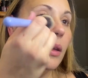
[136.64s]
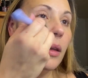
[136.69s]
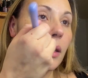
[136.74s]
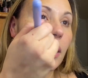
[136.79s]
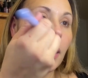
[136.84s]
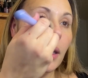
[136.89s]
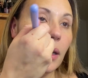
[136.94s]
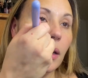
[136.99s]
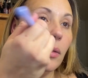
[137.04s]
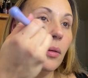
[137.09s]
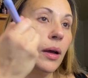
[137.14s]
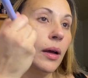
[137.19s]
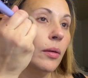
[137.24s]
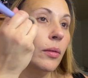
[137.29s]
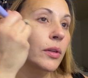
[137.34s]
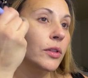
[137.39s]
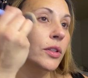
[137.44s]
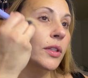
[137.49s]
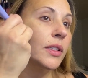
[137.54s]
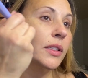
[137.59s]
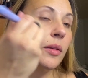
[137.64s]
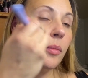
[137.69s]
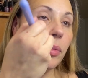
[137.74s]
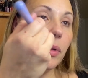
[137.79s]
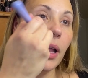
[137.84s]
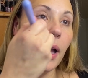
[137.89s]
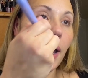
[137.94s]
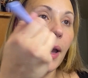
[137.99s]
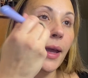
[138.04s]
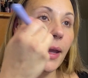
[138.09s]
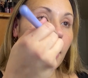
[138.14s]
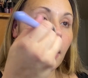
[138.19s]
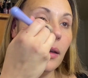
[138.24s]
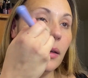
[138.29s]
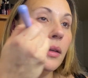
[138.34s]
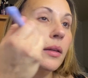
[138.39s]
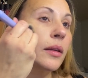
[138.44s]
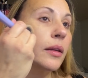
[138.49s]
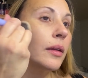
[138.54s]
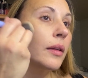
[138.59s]
you know what, we'll just apply
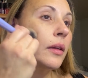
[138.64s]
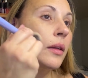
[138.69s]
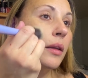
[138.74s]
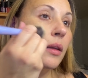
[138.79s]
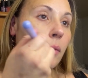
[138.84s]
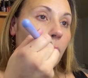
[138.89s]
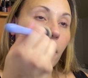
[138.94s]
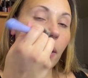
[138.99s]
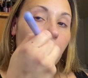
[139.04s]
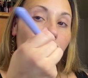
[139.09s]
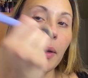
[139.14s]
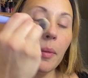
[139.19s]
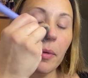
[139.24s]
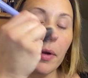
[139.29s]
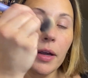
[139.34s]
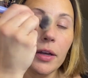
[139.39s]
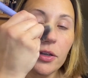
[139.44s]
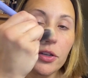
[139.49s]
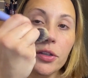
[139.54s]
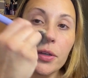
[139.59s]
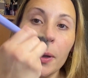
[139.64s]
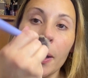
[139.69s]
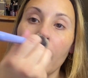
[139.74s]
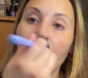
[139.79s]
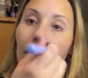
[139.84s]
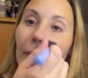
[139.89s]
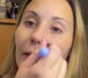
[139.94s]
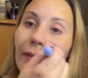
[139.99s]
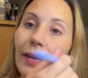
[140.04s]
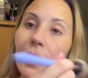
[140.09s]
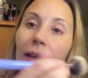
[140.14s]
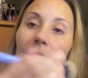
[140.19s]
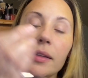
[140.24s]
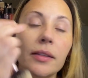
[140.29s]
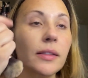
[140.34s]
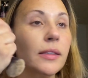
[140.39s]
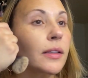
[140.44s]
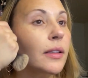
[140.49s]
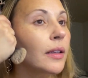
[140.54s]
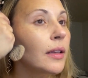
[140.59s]
with my brush on my
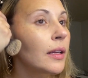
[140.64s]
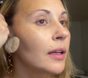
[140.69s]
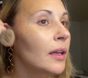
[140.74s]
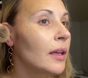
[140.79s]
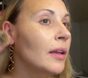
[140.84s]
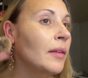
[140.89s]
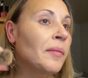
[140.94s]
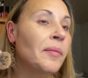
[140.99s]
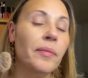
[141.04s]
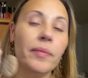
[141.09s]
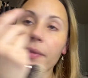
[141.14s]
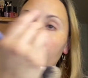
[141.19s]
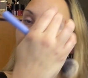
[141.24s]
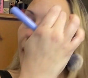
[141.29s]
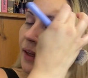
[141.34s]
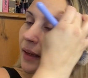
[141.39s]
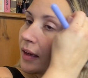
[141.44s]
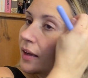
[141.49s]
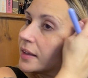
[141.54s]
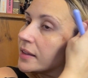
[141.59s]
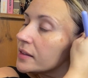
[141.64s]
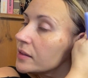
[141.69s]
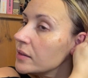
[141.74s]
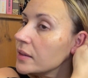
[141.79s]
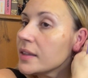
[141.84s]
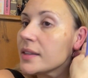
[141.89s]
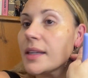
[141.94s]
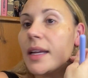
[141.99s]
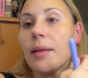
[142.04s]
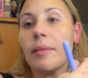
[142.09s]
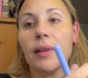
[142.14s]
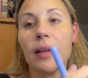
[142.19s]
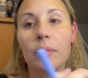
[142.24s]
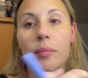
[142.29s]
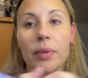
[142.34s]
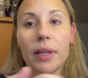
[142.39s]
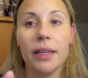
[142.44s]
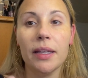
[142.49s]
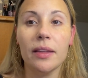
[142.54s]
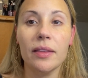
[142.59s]
face. And as soon as I'm done
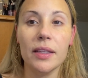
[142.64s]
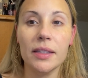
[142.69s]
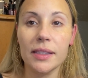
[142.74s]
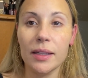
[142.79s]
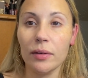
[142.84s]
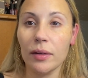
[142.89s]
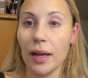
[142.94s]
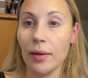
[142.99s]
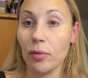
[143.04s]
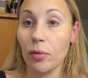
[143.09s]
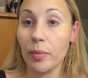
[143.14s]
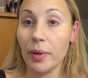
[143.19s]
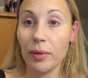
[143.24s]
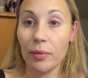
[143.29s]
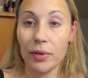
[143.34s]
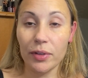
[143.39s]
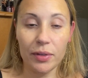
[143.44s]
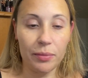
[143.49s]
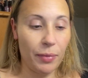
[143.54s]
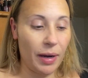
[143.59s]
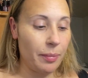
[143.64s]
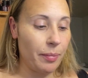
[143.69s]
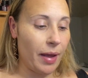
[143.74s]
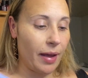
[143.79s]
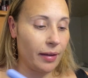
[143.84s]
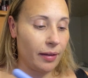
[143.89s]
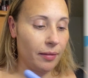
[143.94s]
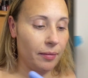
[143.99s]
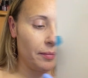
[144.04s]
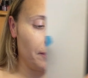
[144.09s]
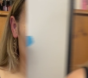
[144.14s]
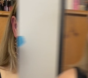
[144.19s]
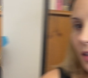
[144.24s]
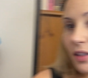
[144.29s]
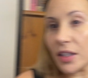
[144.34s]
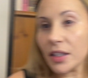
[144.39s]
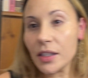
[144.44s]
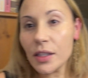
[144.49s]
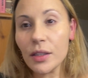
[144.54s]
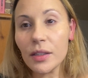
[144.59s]
blending this out, I will be right back. So I
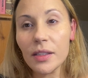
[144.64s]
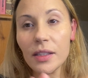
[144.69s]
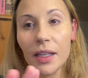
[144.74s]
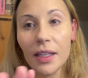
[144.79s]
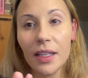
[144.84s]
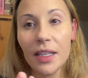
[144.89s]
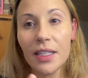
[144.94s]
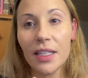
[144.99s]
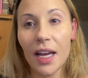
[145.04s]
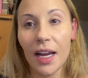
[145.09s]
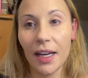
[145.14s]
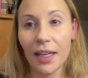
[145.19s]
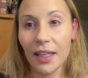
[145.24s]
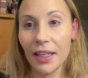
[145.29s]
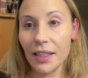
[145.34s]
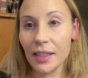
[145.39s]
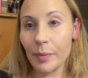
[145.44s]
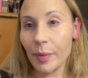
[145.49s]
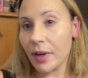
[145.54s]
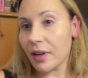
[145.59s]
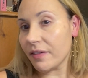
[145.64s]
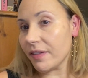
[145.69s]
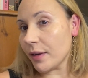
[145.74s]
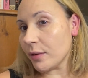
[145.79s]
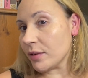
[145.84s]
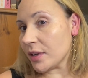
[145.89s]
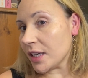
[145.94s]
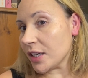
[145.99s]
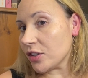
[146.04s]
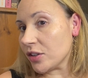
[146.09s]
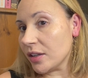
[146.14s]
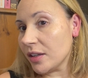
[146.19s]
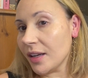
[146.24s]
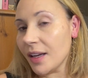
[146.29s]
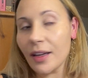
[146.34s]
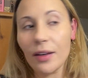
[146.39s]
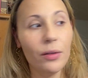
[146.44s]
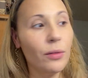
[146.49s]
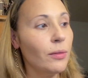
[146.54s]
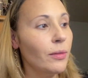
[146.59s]
just use like the tiniest bit of foundation.
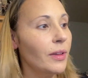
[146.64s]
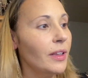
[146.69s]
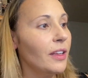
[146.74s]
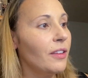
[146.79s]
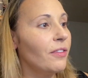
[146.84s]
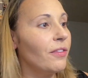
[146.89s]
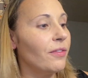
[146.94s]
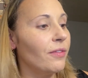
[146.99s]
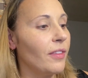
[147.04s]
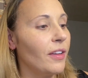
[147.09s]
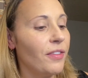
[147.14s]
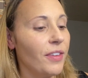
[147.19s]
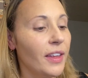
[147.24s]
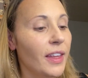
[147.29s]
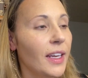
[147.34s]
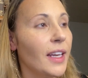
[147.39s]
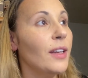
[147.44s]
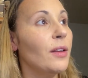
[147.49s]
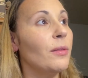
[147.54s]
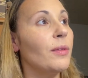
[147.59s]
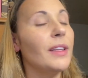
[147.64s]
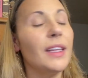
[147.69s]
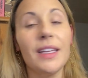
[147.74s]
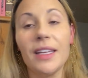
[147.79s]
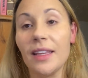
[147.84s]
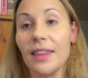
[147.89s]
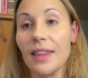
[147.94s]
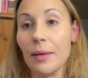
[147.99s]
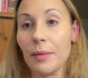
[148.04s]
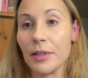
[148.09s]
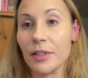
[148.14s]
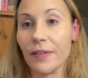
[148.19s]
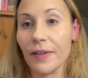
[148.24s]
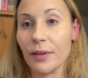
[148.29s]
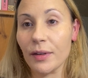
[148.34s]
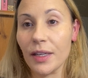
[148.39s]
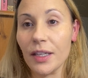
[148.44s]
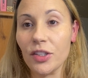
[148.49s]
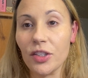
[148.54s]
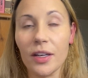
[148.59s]
I feel like I don't really need that much
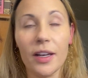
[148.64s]
foundation,